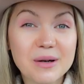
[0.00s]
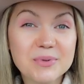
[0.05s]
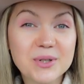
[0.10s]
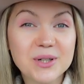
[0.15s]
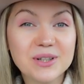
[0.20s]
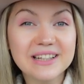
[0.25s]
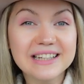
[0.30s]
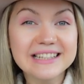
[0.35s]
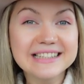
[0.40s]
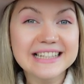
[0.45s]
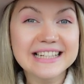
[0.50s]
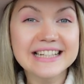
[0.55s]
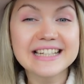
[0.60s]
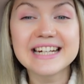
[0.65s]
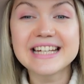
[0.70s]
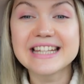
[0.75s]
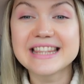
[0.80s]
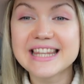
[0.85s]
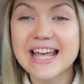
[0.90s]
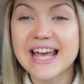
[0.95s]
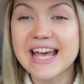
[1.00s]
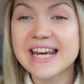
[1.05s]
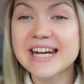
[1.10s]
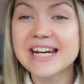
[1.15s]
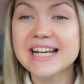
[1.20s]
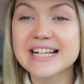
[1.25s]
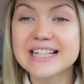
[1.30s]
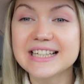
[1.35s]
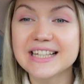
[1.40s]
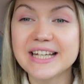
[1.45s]
up your LinkedIn,
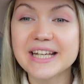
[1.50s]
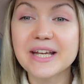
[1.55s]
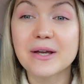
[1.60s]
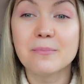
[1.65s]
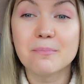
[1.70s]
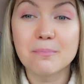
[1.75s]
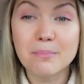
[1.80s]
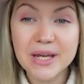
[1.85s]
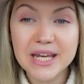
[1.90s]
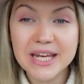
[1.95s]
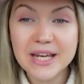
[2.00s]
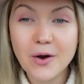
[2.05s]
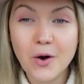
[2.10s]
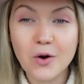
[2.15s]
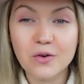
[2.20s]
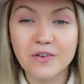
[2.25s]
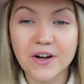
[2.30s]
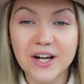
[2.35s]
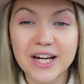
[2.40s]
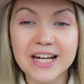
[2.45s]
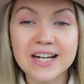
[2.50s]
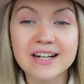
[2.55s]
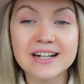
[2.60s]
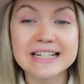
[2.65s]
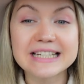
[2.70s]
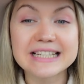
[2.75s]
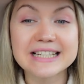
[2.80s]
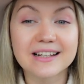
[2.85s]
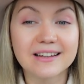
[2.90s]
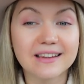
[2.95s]
then click me over here
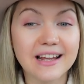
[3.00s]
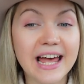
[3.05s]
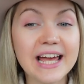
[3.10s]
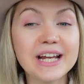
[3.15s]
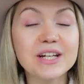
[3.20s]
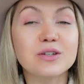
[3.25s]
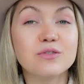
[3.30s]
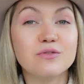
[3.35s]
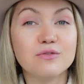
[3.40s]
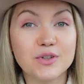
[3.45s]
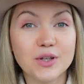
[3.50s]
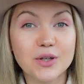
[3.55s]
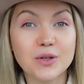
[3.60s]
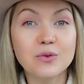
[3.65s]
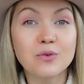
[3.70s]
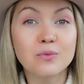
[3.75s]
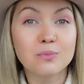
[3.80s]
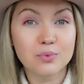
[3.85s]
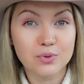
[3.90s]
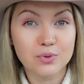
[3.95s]
and select view